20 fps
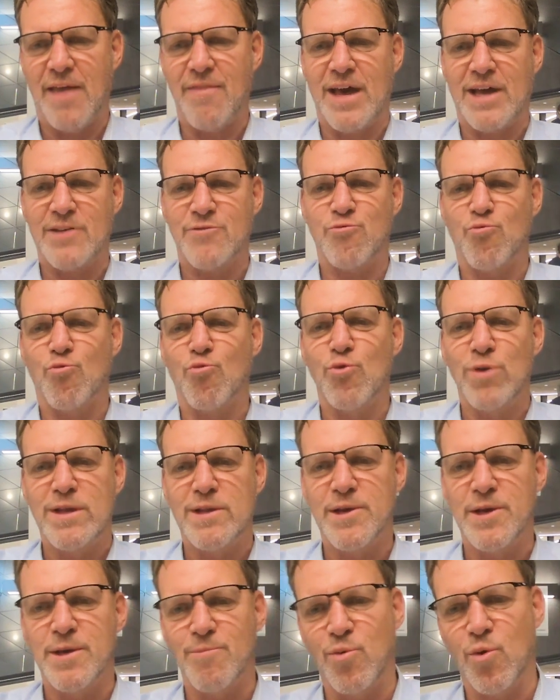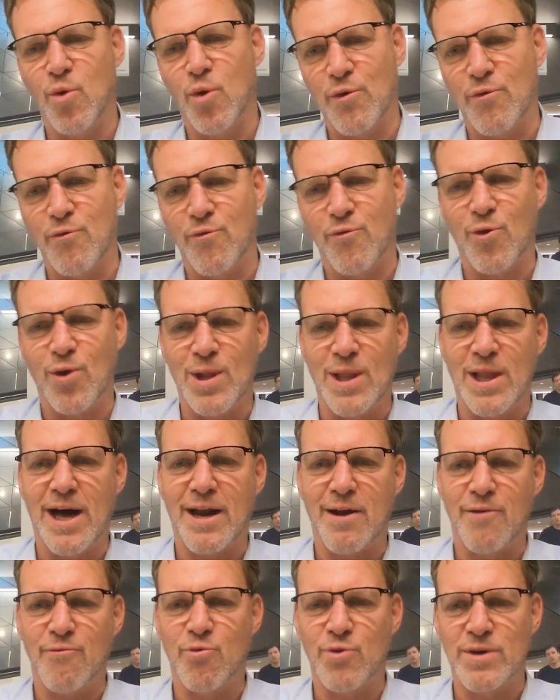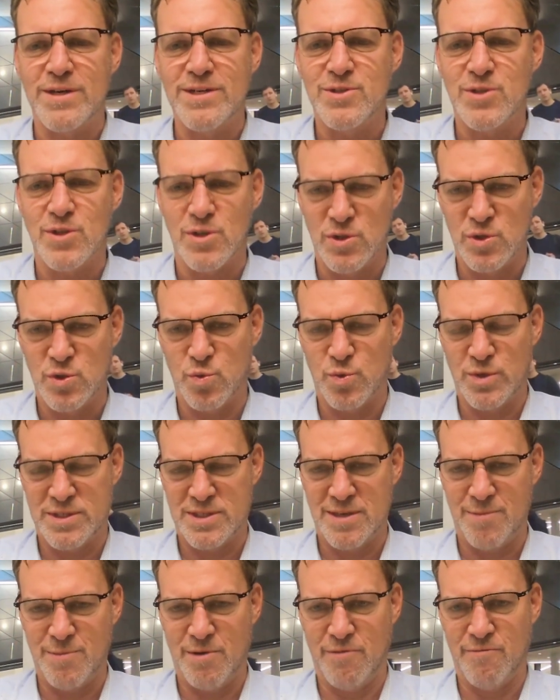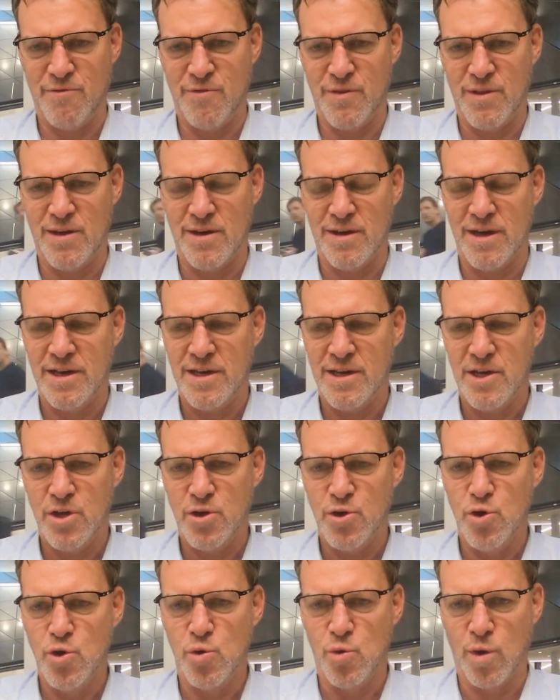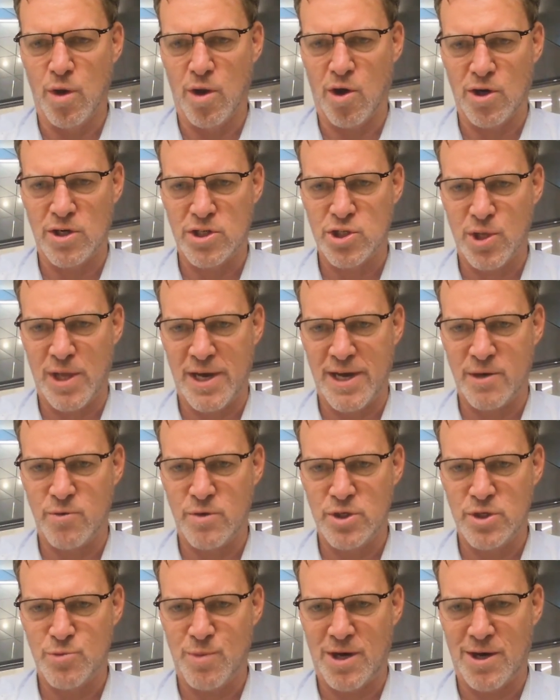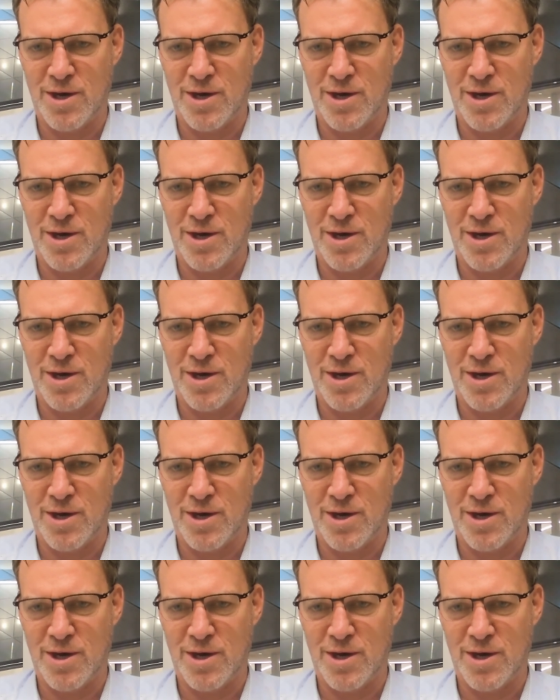and that's really important for a lot of reasons with some of the new large language